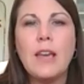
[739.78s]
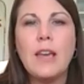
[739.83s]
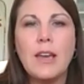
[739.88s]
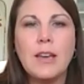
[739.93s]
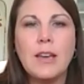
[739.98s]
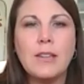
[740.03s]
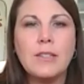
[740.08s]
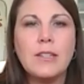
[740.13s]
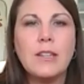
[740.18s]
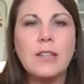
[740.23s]

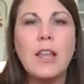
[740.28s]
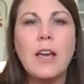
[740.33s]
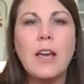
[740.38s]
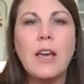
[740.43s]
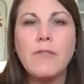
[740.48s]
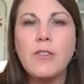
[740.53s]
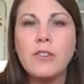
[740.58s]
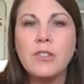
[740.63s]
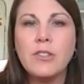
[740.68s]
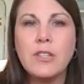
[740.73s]
and
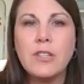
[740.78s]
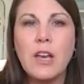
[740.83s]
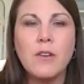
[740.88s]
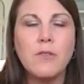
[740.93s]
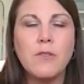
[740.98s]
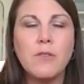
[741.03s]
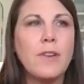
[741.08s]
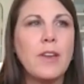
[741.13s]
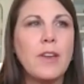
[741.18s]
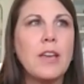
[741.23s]
love
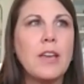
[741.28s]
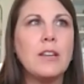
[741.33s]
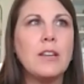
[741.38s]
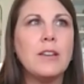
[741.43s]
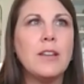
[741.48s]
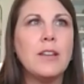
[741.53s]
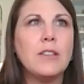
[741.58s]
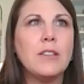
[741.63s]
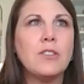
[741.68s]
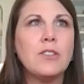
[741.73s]
yourself
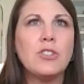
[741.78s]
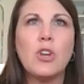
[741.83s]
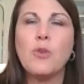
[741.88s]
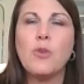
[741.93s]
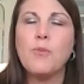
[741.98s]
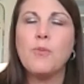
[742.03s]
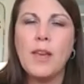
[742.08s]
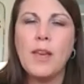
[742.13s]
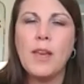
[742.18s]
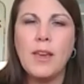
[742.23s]
in
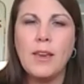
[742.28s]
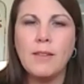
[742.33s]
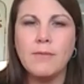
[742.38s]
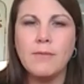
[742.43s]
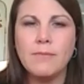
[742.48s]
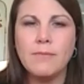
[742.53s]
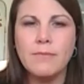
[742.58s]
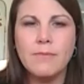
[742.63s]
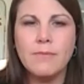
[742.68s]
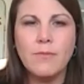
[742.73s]
so many
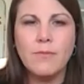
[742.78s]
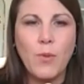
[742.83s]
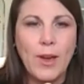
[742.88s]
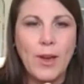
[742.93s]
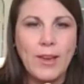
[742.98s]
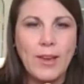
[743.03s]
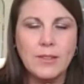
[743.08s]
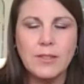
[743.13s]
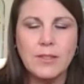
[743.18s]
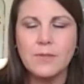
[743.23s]

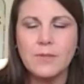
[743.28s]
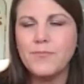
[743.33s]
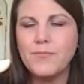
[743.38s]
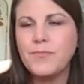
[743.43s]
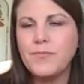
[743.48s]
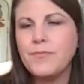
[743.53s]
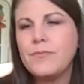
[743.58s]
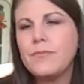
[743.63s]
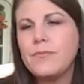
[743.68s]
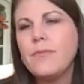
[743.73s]
ways.
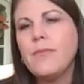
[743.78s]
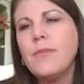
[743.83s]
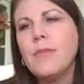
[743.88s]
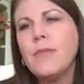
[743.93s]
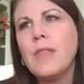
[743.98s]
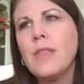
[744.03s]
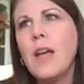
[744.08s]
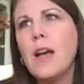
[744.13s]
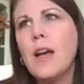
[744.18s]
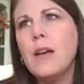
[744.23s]

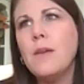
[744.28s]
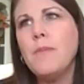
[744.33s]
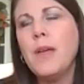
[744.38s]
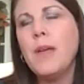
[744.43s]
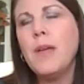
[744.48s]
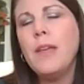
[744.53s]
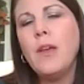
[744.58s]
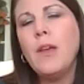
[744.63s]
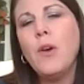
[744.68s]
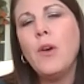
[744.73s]

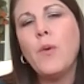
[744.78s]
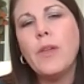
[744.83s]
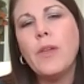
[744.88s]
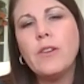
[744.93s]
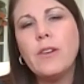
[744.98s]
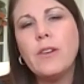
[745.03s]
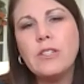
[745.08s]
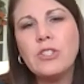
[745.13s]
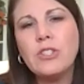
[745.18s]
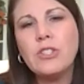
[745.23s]
Um,
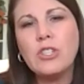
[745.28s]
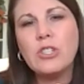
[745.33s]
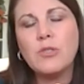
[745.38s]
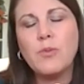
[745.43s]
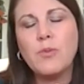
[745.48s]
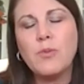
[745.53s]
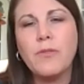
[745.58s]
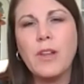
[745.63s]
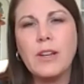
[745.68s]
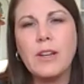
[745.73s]
whether it's
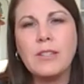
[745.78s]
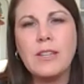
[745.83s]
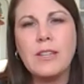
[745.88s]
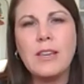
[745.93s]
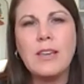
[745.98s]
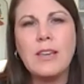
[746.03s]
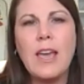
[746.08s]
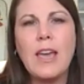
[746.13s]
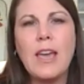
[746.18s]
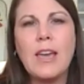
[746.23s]
just
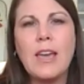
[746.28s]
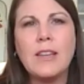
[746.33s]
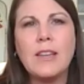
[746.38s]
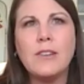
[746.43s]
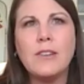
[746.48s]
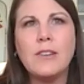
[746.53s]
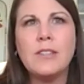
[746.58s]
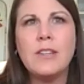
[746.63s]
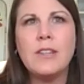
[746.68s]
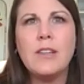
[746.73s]
reflecting
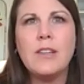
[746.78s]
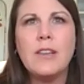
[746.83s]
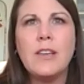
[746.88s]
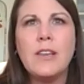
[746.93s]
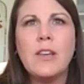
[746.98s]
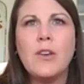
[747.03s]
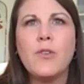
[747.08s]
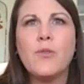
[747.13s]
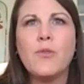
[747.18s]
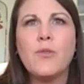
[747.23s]
and
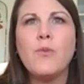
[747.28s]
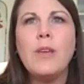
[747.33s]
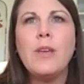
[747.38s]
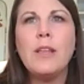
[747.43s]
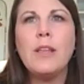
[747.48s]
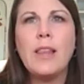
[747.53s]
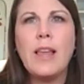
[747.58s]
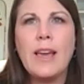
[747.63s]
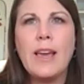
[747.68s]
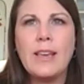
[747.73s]

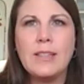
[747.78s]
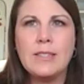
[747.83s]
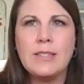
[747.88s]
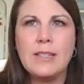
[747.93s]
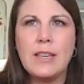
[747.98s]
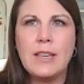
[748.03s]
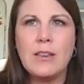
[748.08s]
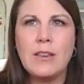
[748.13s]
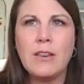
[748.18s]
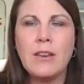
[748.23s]

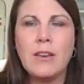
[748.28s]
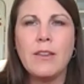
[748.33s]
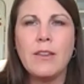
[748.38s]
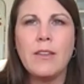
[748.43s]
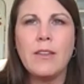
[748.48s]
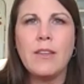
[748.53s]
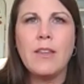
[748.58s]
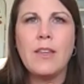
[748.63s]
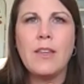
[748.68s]
realizing